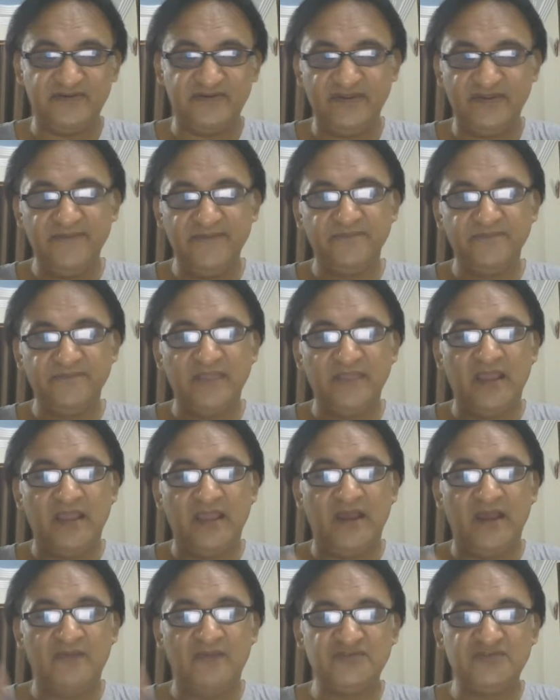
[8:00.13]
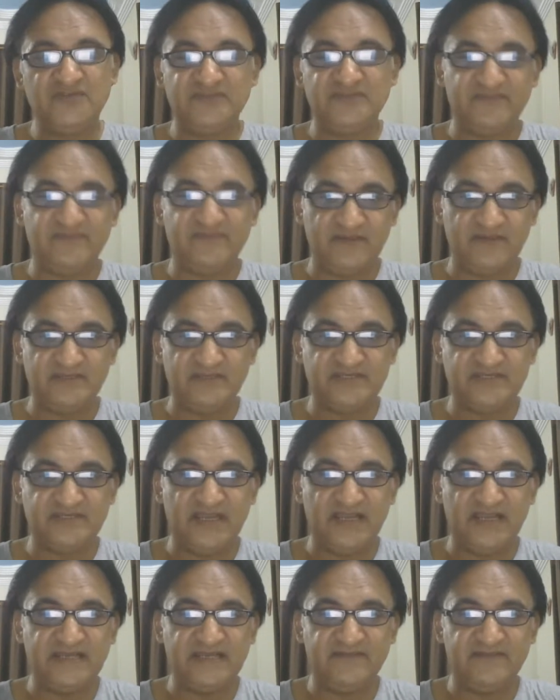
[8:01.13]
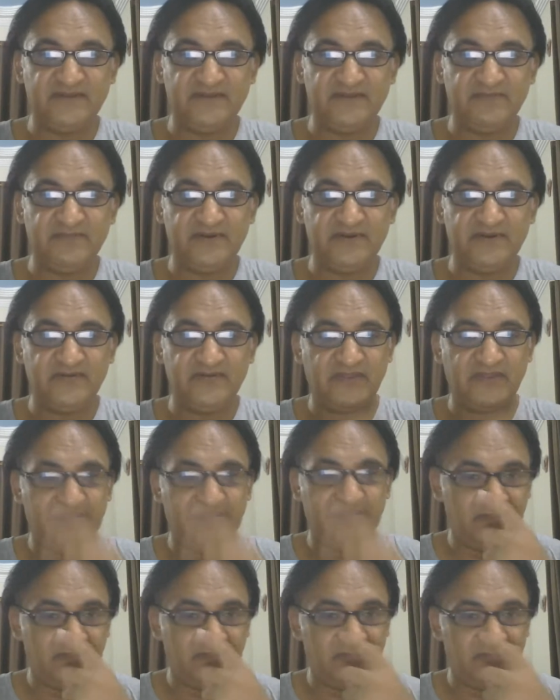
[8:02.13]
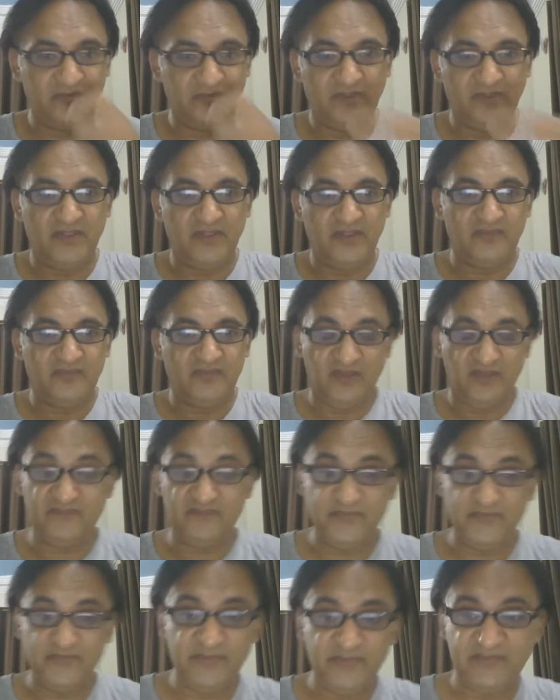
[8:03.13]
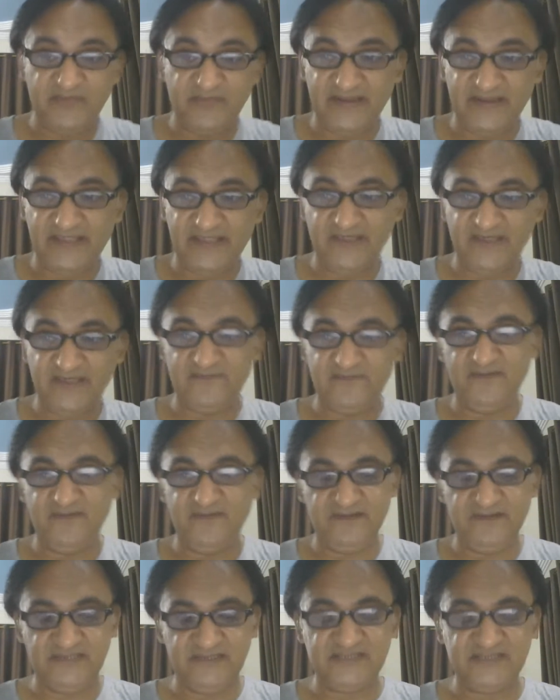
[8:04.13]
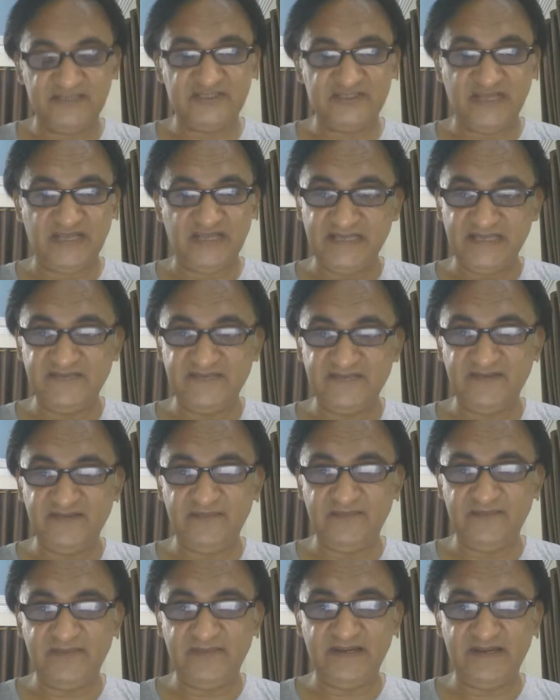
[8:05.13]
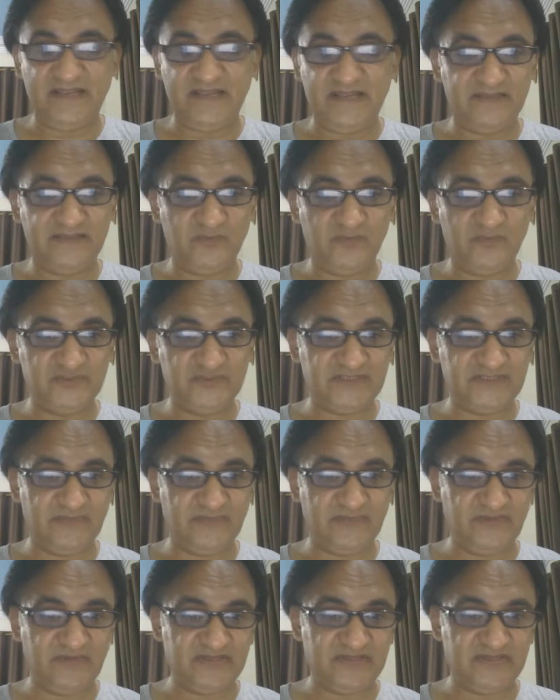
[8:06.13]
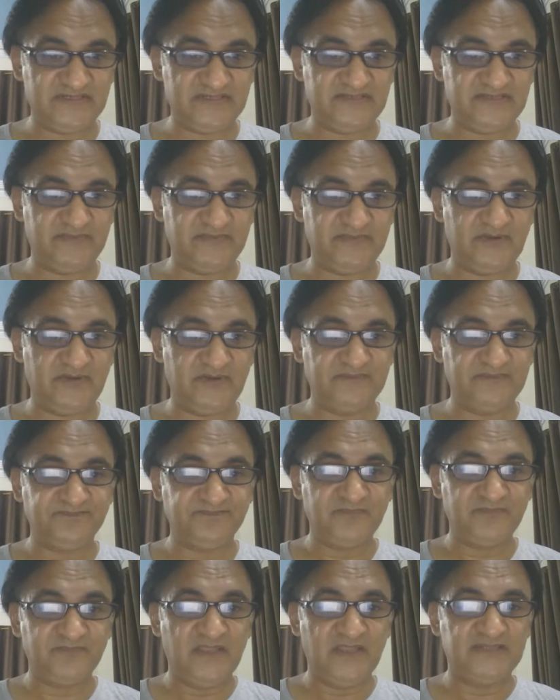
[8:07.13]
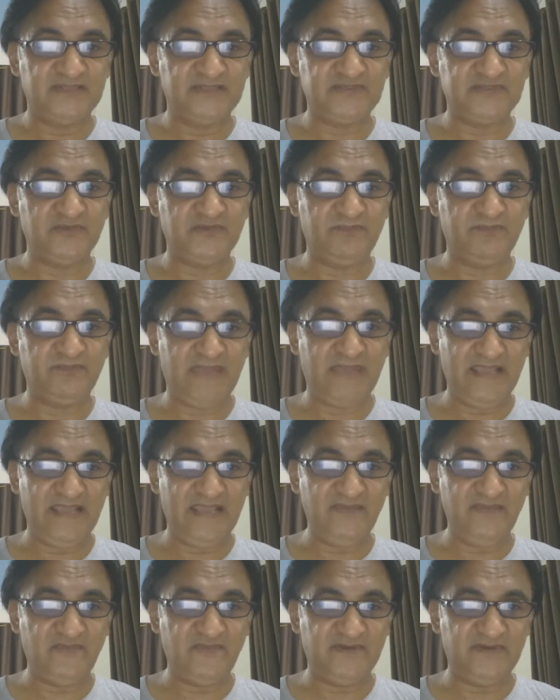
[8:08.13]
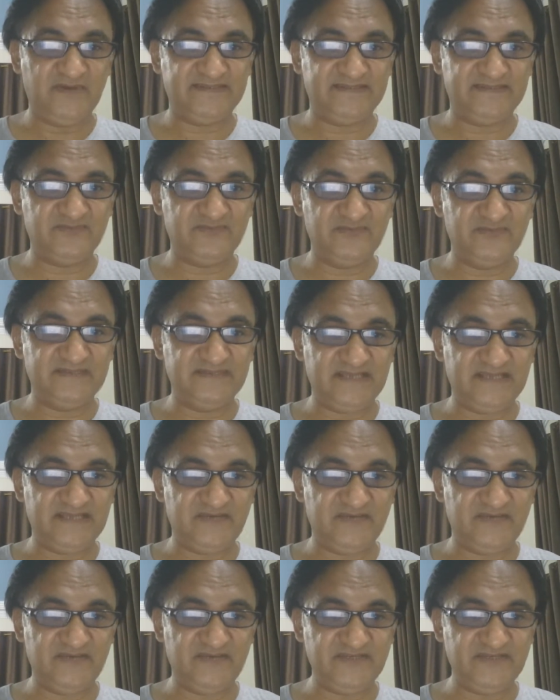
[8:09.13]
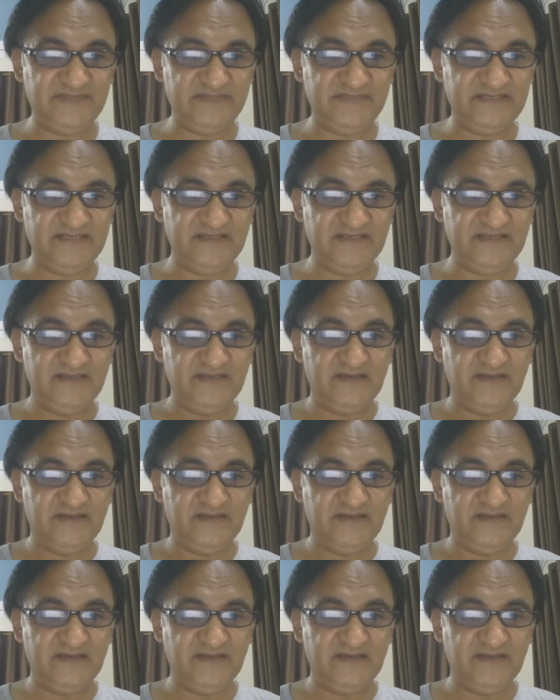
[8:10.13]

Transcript: Okay, which is from the child development. Okay, so you have to be very careful that the child development and the most communication is belong. So plan for students enrichment,